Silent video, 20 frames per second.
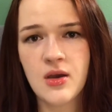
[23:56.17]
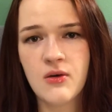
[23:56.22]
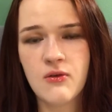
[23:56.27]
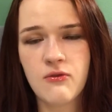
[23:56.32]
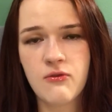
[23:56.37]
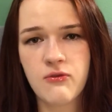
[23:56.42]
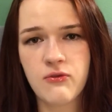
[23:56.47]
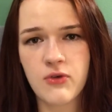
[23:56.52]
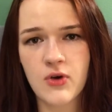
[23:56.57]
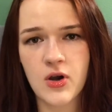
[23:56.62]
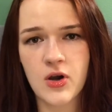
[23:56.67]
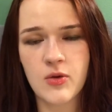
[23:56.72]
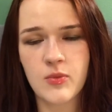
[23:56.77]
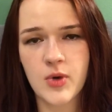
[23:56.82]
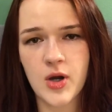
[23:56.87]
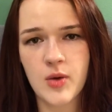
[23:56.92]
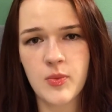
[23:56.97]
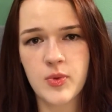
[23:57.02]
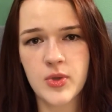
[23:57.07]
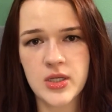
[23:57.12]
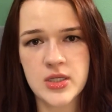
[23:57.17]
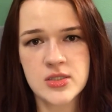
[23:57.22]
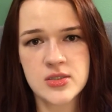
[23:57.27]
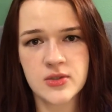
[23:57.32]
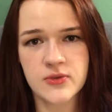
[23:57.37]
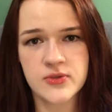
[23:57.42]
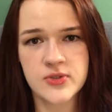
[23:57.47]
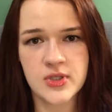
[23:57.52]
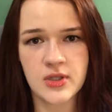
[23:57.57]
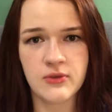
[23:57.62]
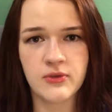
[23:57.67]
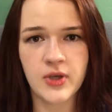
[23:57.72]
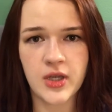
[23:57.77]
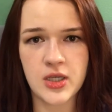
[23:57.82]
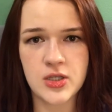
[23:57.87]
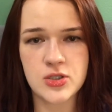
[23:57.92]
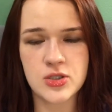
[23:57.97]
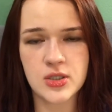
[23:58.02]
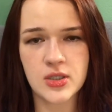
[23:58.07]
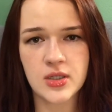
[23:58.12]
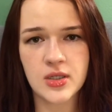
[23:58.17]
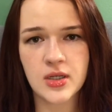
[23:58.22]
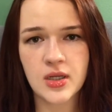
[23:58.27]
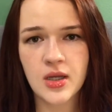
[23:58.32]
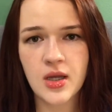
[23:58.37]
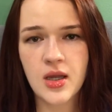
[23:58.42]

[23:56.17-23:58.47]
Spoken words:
from a place of self-hatred.